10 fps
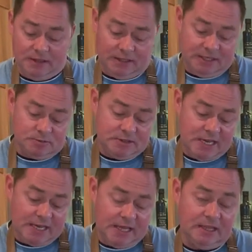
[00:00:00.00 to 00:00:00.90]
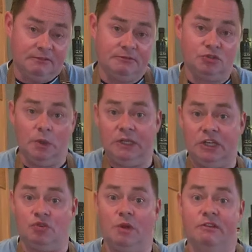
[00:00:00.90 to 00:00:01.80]
Now these will take anything from 20
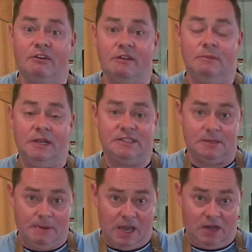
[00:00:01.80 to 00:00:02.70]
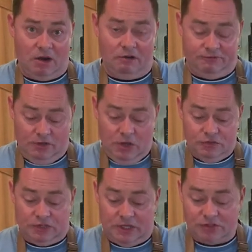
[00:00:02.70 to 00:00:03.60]
to 25 minutes to bake off.
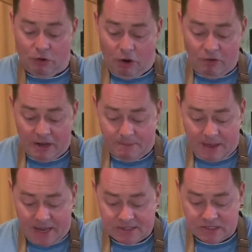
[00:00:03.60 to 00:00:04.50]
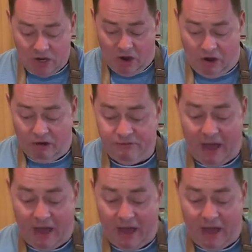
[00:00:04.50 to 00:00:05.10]
So these are already baked off